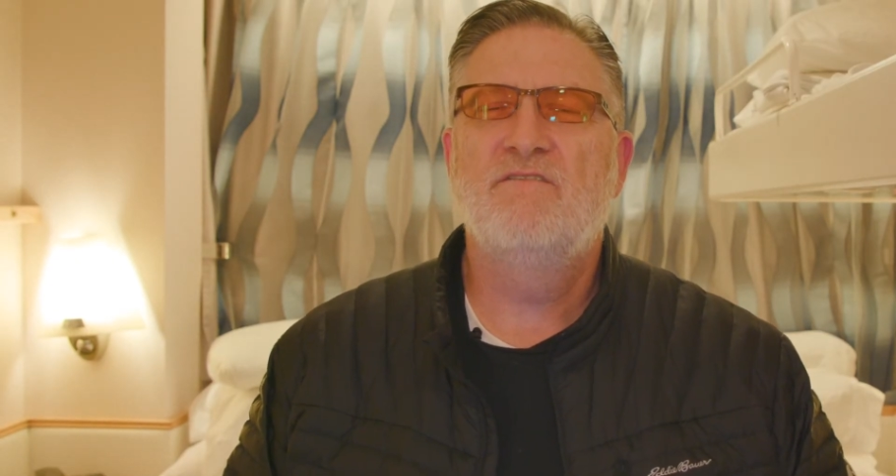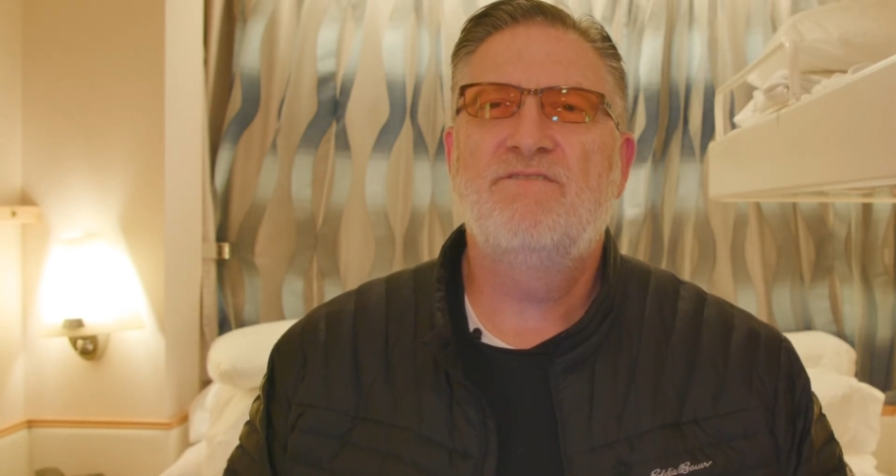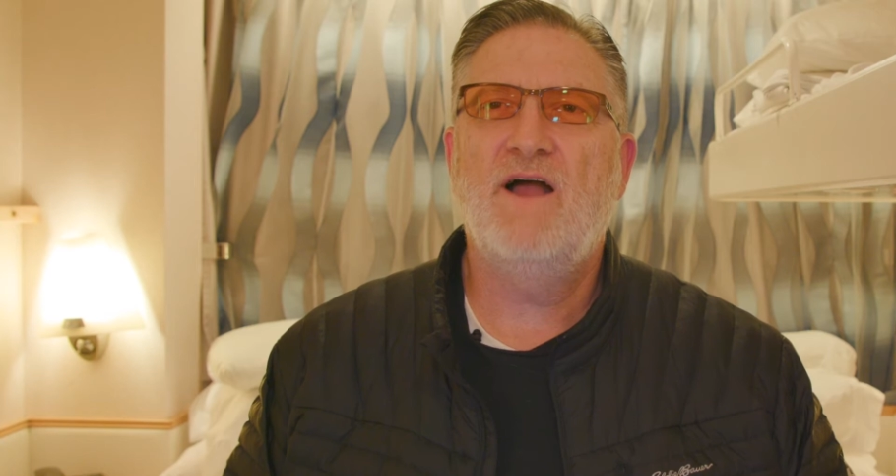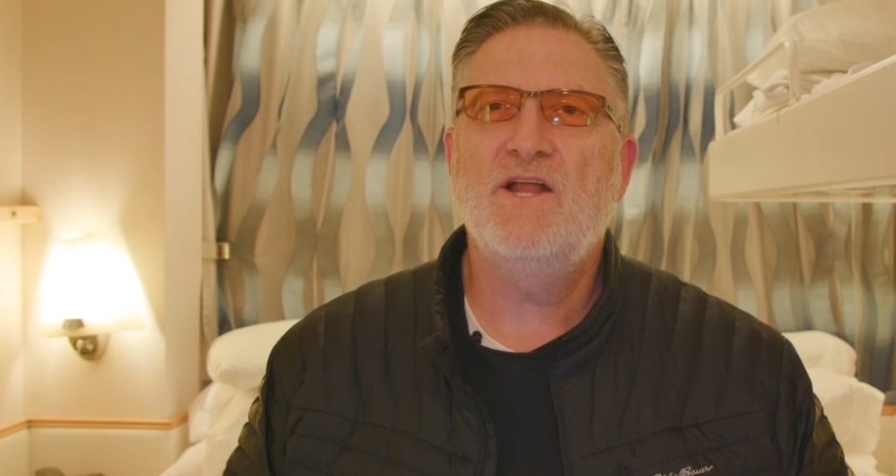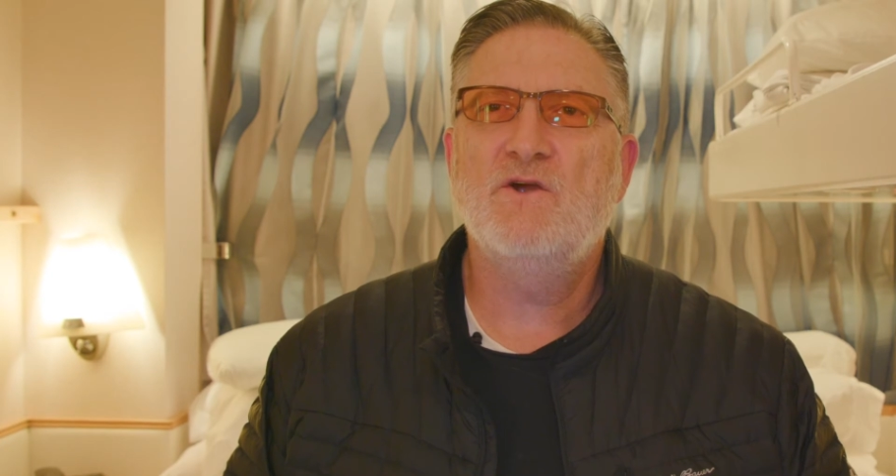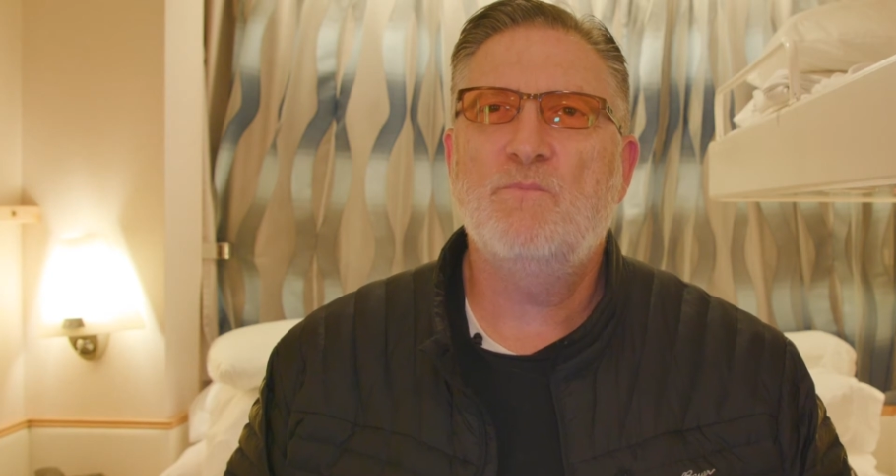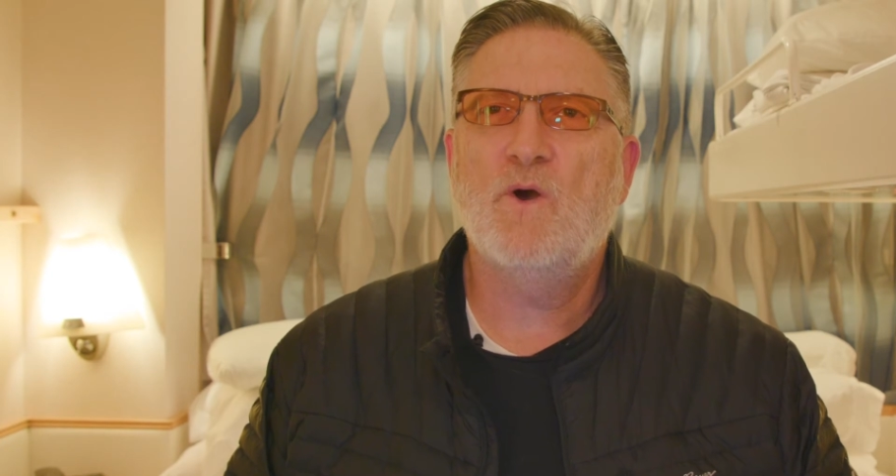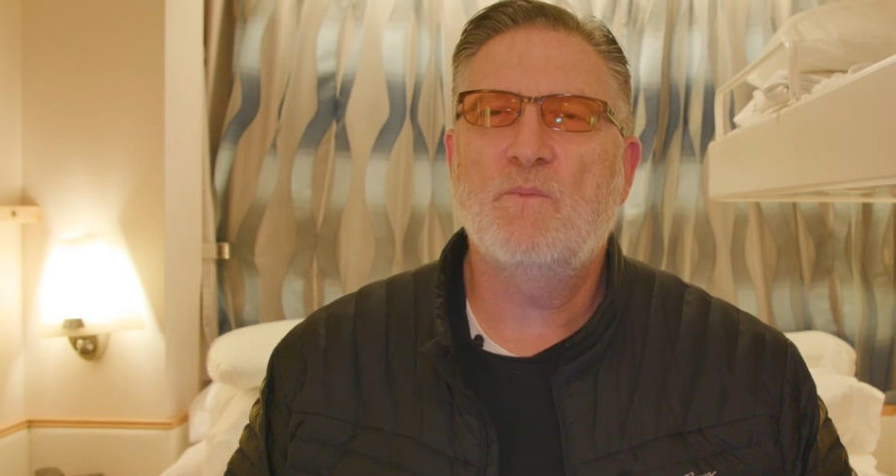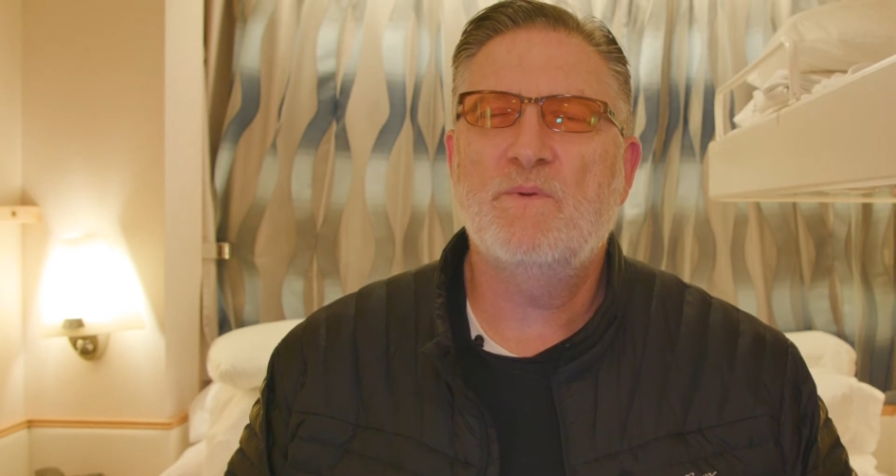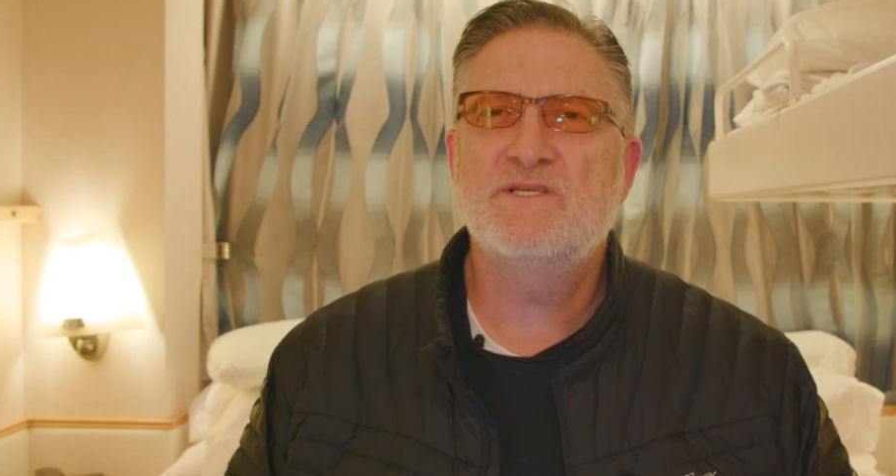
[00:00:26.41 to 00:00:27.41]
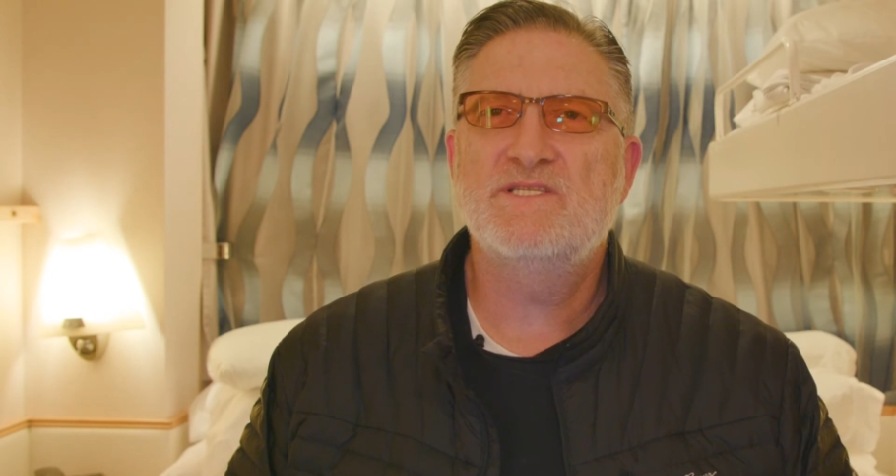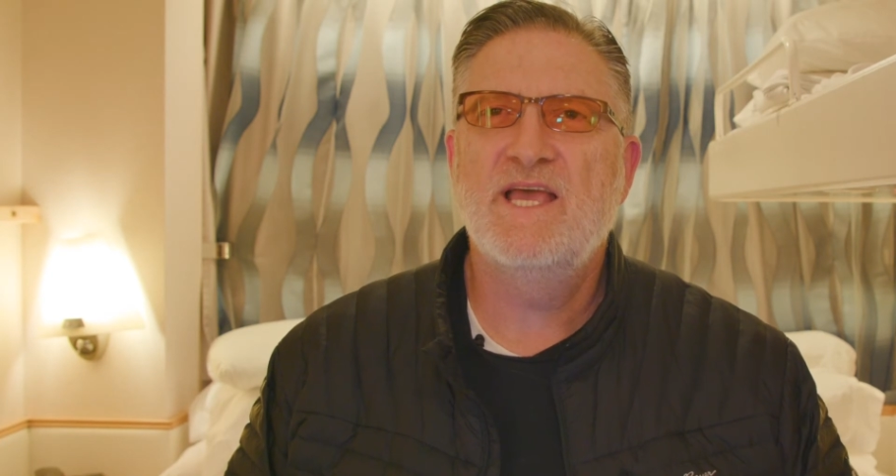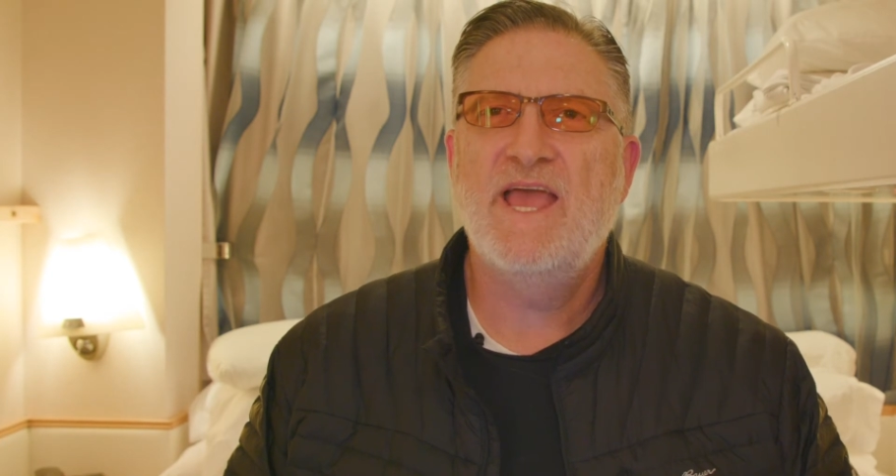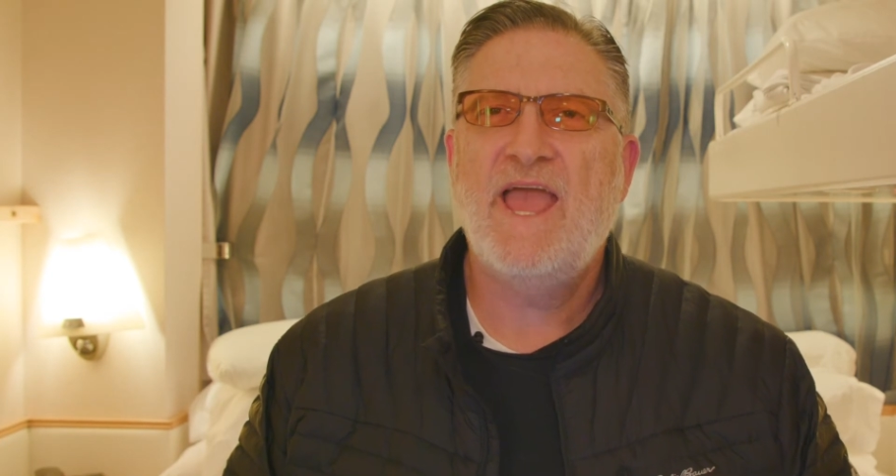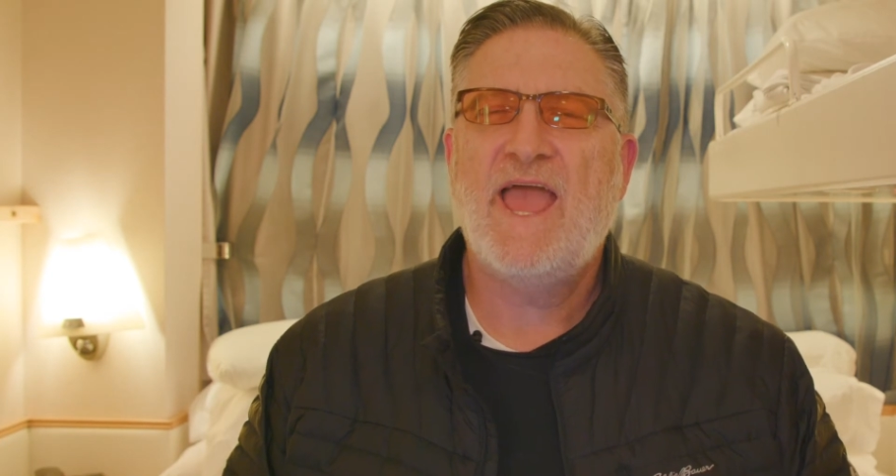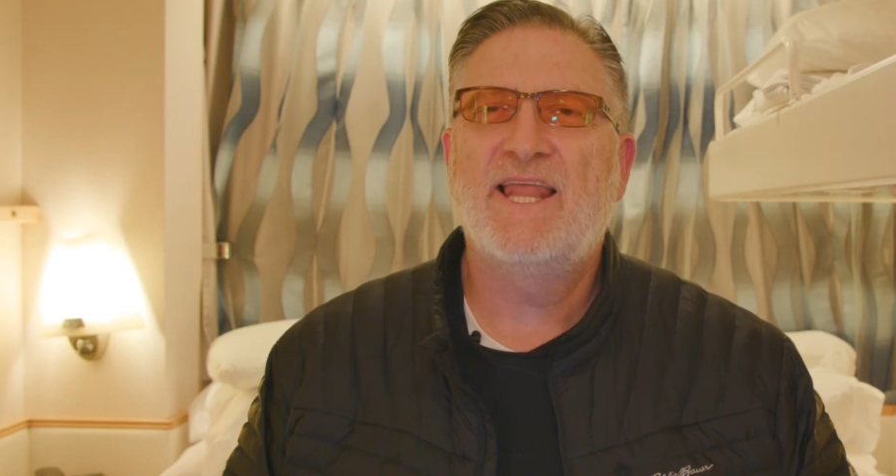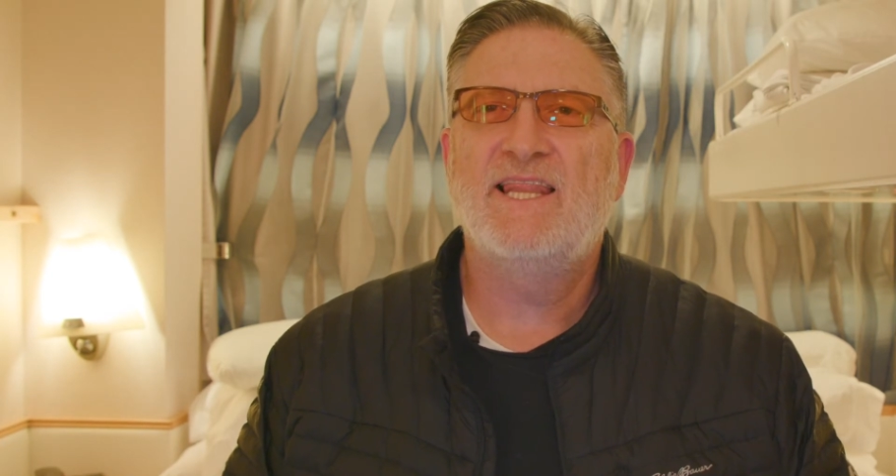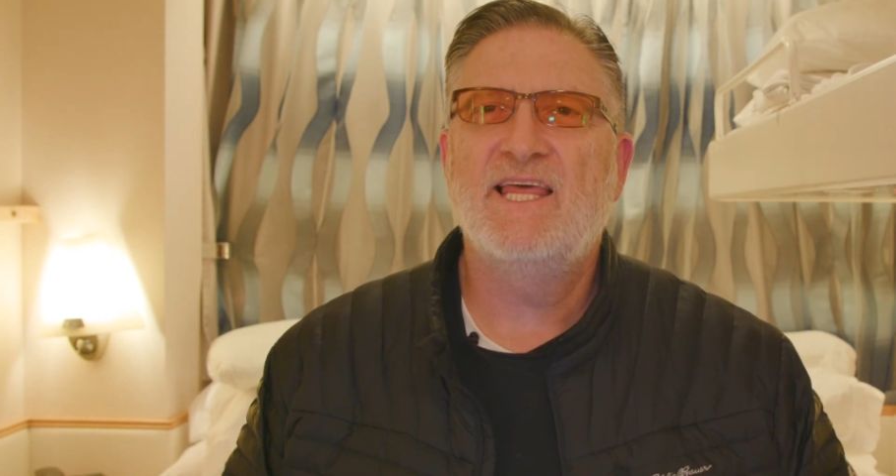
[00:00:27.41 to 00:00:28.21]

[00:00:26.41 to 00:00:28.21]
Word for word: Find your purpose and